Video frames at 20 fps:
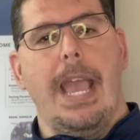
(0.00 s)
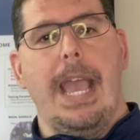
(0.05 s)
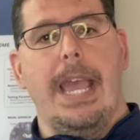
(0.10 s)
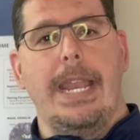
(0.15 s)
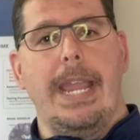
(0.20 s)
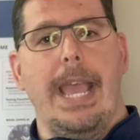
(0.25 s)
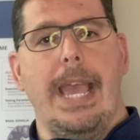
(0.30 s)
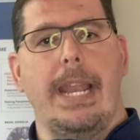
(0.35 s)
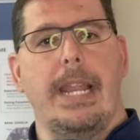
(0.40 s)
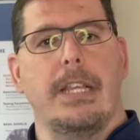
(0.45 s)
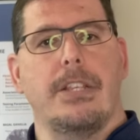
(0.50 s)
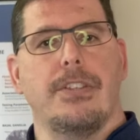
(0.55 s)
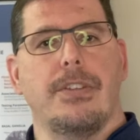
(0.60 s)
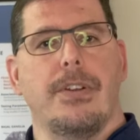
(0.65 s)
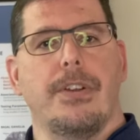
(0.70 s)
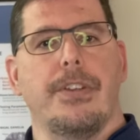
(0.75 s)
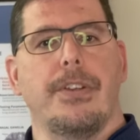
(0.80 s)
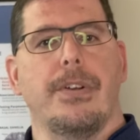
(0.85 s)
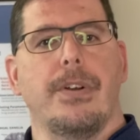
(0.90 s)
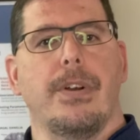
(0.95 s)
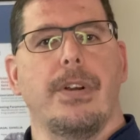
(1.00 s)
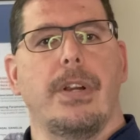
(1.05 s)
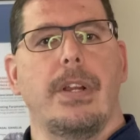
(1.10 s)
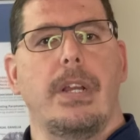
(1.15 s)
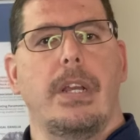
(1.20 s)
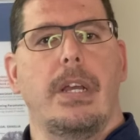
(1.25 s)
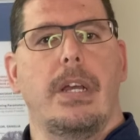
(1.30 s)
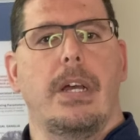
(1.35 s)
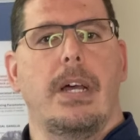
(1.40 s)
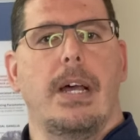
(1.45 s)
and headaches are your
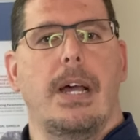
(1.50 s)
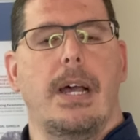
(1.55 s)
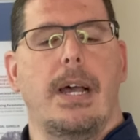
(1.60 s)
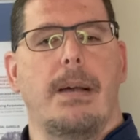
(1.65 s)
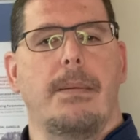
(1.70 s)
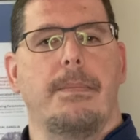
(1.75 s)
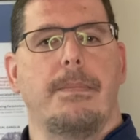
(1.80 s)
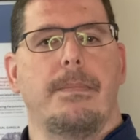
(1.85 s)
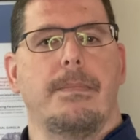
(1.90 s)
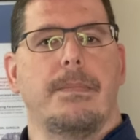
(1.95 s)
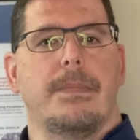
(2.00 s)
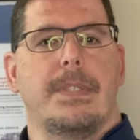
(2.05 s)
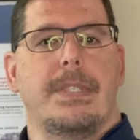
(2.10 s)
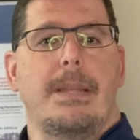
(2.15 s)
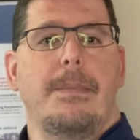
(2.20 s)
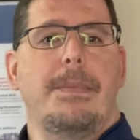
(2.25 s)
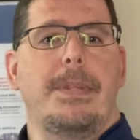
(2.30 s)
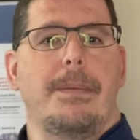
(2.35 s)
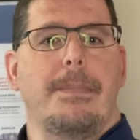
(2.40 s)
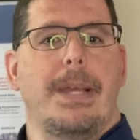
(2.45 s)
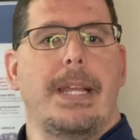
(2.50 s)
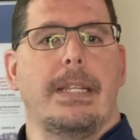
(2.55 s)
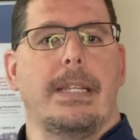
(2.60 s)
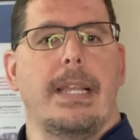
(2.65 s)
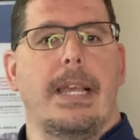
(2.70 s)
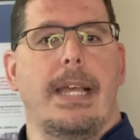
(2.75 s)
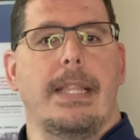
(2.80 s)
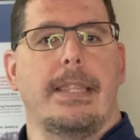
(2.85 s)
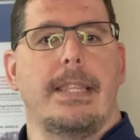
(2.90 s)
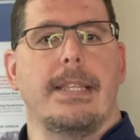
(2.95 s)
symptom
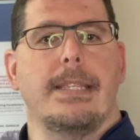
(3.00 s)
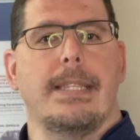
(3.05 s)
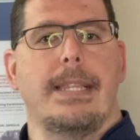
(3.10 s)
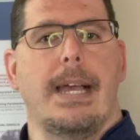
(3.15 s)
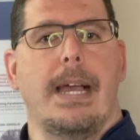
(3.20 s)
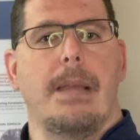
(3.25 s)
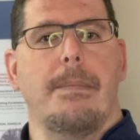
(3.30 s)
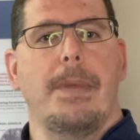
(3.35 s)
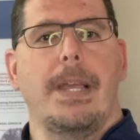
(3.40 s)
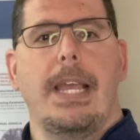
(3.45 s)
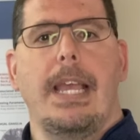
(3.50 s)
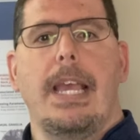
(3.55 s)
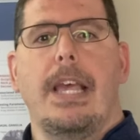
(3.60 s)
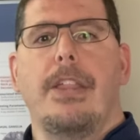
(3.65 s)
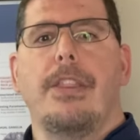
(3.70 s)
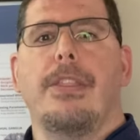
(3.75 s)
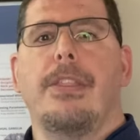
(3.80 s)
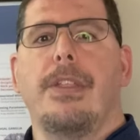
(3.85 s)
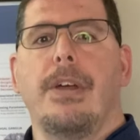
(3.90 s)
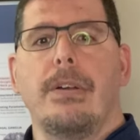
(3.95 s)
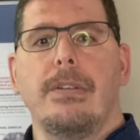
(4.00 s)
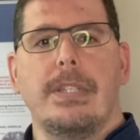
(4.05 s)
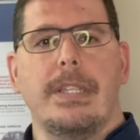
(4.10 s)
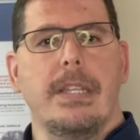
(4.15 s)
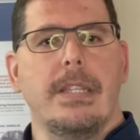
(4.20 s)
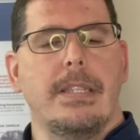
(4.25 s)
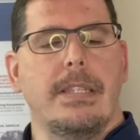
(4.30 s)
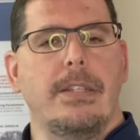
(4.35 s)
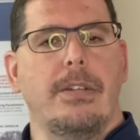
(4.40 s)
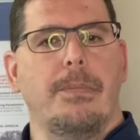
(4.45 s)
at this time. Those
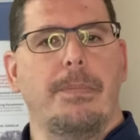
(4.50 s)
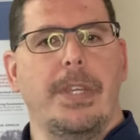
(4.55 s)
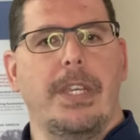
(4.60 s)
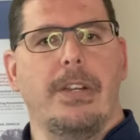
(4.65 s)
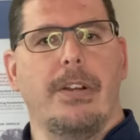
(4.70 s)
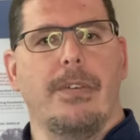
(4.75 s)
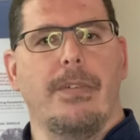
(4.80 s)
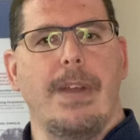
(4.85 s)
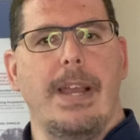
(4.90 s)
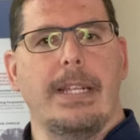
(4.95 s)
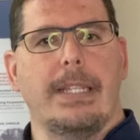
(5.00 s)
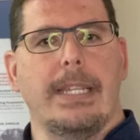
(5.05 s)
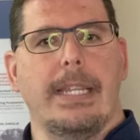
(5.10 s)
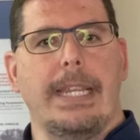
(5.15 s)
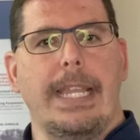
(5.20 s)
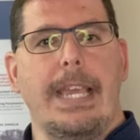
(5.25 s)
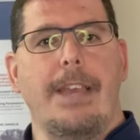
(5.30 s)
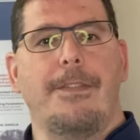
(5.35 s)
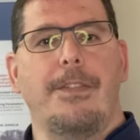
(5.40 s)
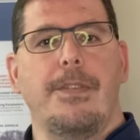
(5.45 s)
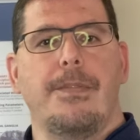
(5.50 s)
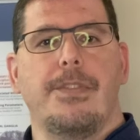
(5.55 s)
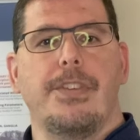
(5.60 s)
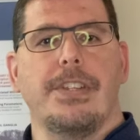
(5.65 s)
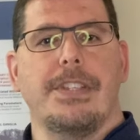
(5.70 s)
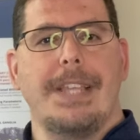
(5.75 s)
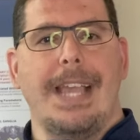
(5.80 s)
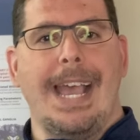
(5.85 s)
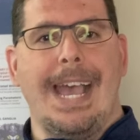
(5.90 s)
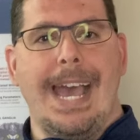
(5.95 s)
can still be corrected. If you've
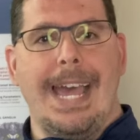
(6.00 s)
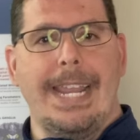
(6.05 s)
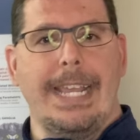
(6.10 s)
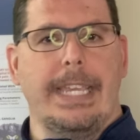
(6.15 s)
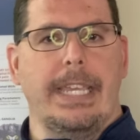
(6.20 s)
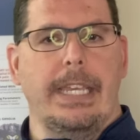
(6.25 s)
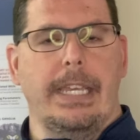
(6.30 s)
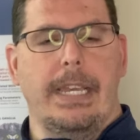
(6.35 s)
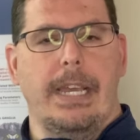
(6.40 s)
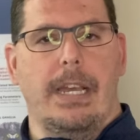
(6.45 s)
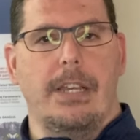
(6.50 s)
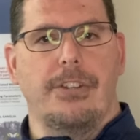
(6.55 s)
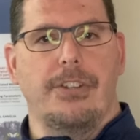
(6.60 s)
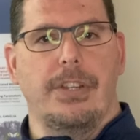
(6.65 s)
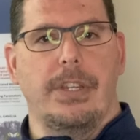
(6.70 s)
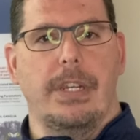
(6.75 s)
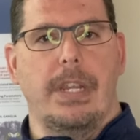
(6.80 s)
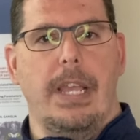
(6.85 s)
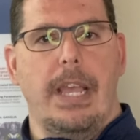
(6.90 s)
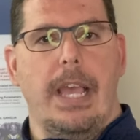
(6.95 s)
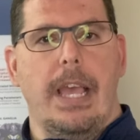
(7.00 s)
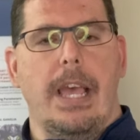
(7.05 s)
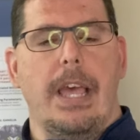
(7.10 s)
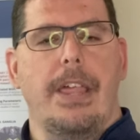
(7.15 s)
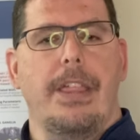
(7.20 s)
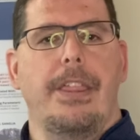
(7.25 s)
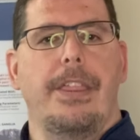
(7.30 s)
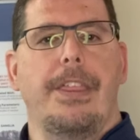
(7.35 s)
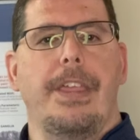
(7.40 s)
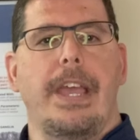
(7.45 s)
just had a concussion,
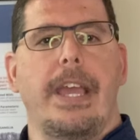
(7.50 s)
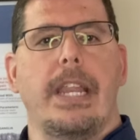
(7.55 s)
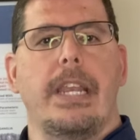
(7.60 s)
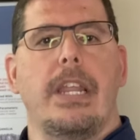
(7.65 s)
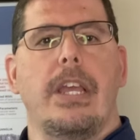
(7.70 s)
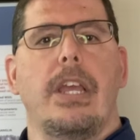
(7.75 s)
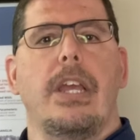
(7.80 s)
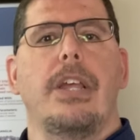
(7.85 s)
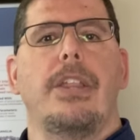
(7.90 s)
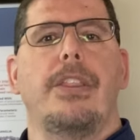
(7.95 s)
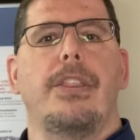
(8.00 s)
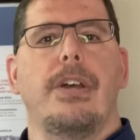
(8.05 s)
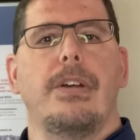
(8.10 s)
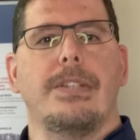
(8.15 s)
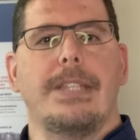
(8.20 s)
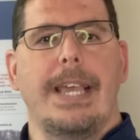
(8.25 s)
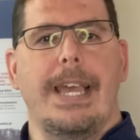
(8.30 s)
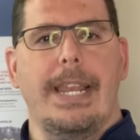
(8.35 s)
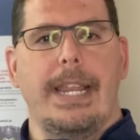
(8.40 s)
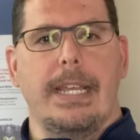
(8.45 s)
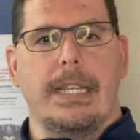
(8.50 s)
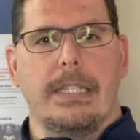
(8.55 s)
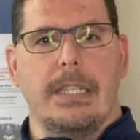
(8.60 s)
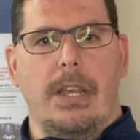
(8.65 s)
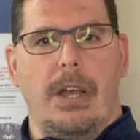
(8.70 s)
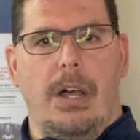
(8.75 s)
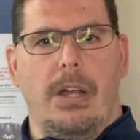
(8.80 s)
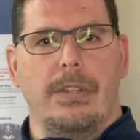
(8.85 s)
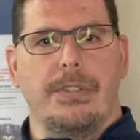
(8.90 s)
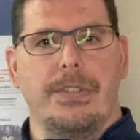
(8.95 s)
then those headaches
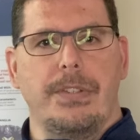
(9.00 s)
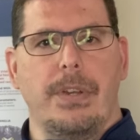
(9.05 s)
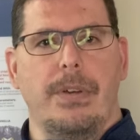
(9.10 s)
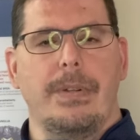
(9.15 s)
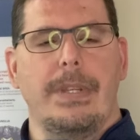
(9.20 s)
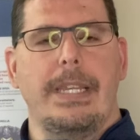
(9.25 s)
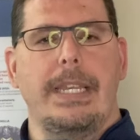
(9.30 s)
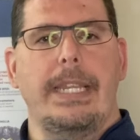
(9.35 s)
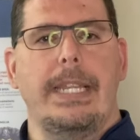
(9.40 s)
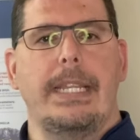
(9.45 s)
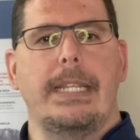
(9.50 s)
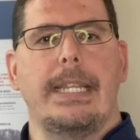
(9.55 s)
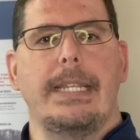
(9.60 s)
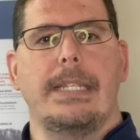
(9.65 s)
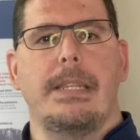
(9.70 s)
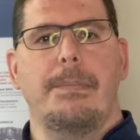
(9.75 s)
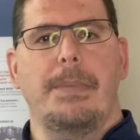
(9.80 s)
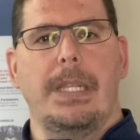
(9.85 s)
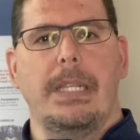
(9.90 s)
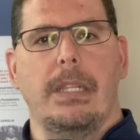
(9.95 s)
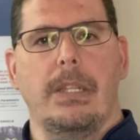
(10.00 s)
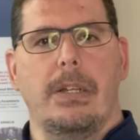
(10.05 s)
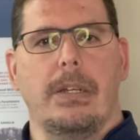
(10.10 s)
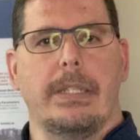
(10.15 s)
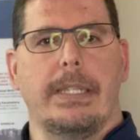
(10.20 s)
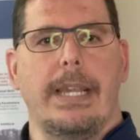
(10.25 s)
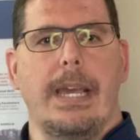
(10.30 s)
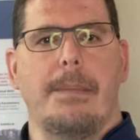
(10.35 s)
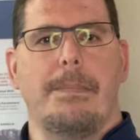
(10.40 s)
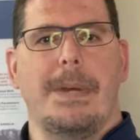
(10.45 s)
also need to be
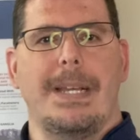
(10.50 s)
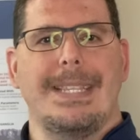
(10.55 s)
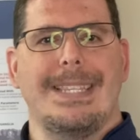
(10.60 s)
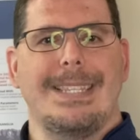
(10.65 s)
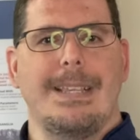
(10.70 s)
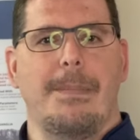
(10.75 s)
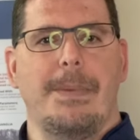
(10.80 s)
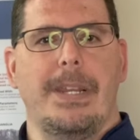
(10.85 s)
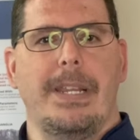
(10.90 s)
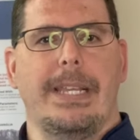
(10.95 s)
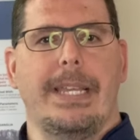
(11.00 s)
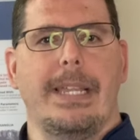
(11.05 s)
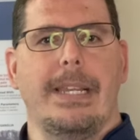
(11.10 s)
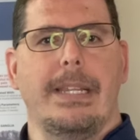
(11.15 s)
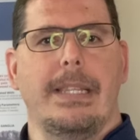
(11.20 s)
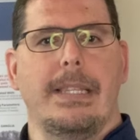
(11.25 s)
looked at by someone that